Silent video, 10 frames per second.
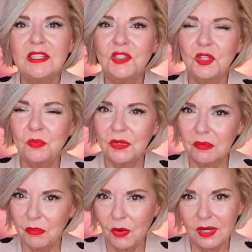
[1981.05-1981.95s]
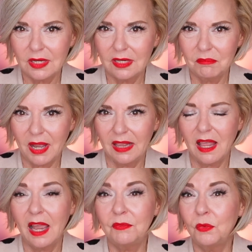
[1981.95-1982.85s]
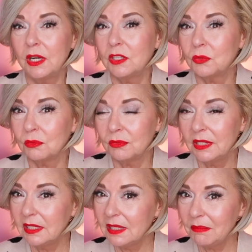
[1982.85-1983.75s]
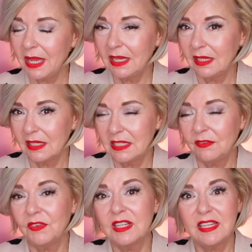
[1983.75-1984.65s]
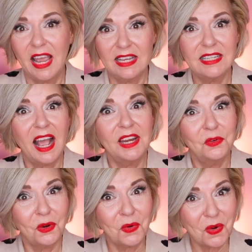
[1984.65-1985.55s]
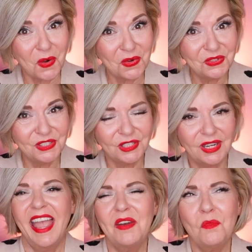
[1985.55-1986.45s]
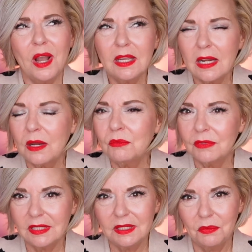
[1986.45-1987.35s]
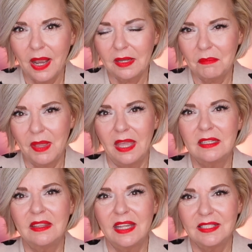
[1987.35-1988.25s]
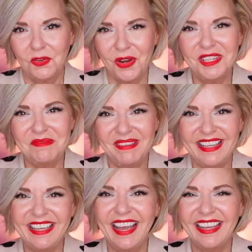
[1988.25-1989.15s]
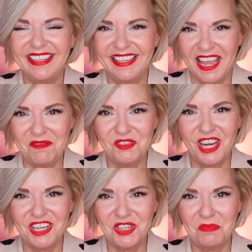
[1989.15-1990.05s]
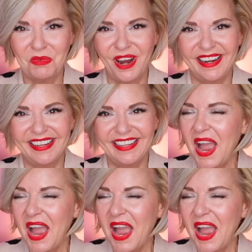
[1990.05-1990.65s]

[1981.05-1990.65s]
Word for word: is super important in my life, what is really making a difference as I grow older, and what can I really recommend that's going to be a game-changing product.